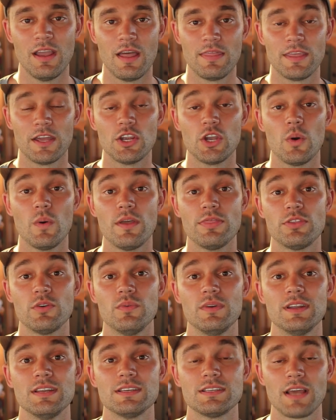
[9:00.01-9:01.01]
than going through
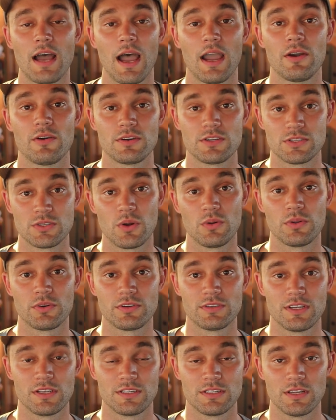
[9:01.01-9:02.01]
an entire solar
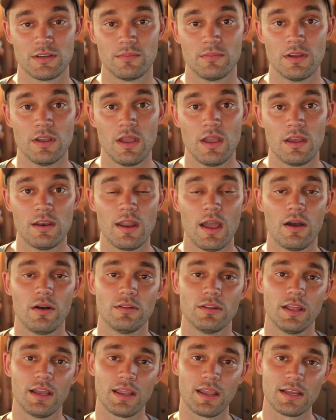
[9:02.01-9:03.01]
system. Now,
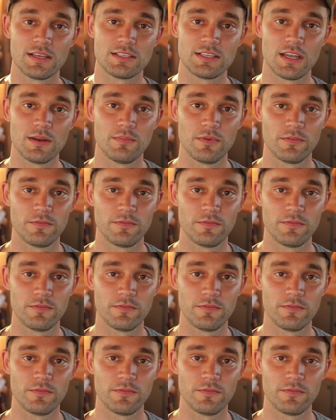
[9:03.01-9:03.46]
like I said